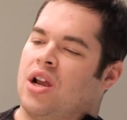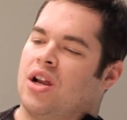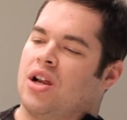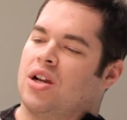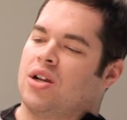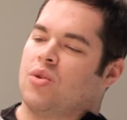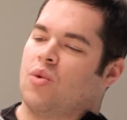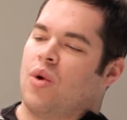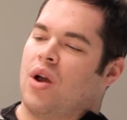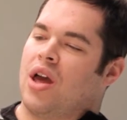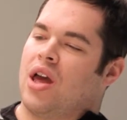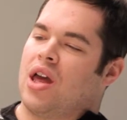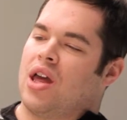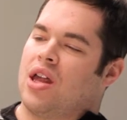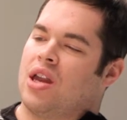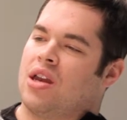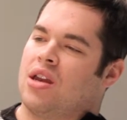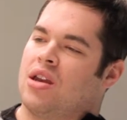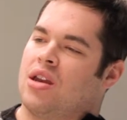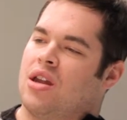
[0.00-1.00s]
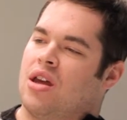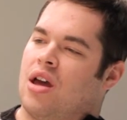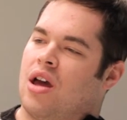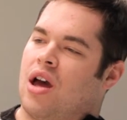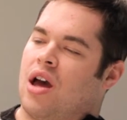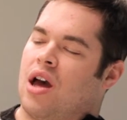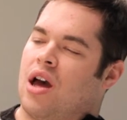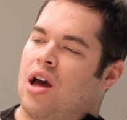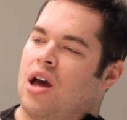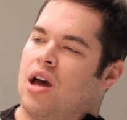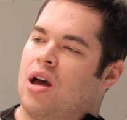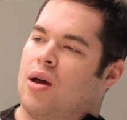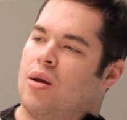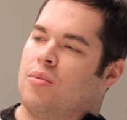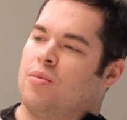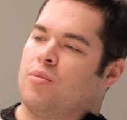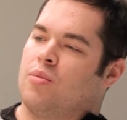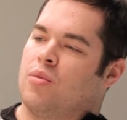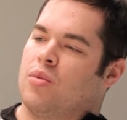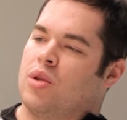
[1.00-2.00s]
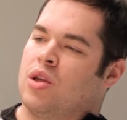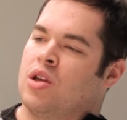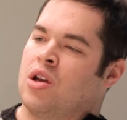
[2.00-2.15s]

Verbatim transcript: weird when um,